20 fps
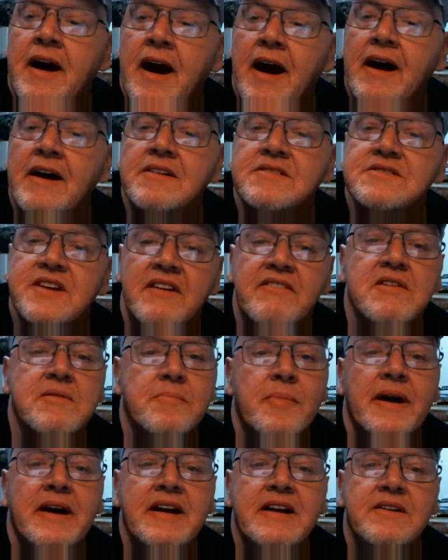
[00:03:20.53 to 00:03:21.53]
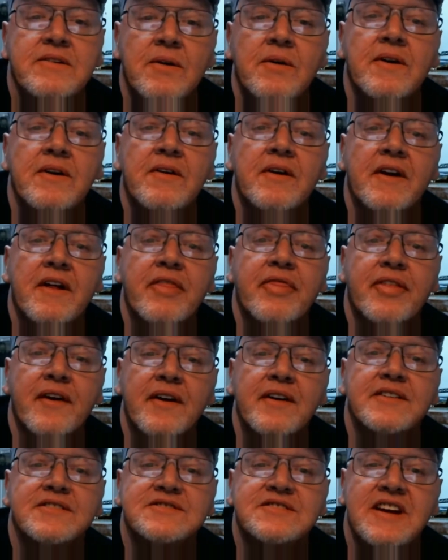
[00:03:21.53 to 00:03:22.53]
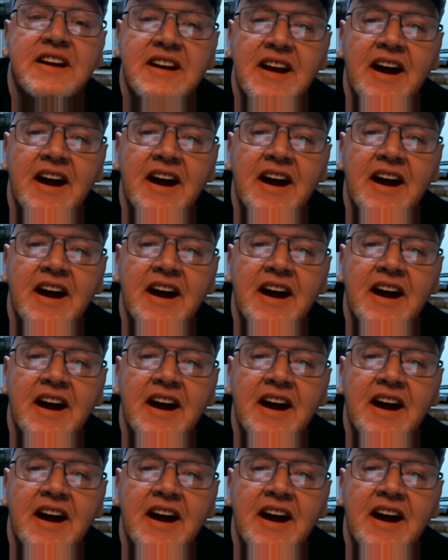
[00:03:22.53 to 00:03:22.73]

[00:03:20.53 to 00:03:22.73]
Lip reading: how's everybody doing on a Thursday